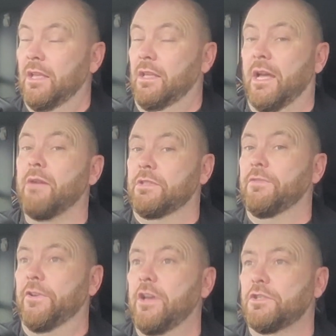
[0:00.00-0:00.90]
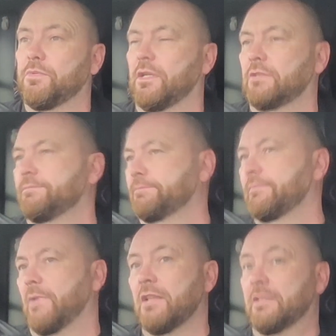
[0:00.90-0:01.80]
That was the first
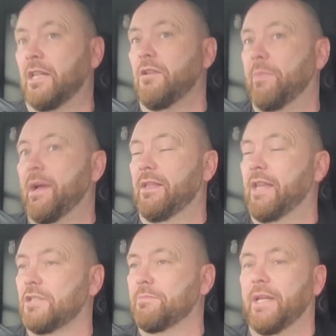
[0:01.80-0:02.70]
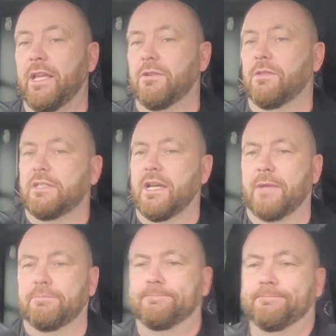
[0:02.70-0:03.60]
one. I'll tell you about the next Mini another
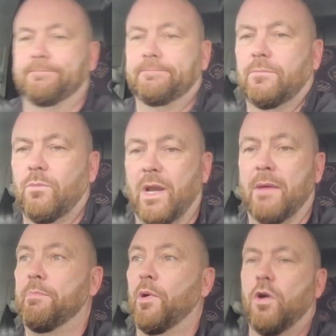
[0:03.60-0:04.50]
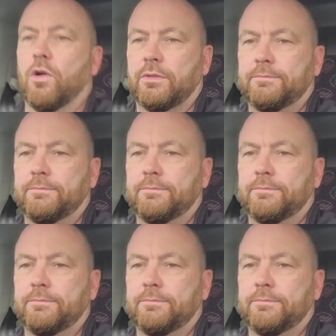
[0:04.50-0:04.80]
time, when I'm bored.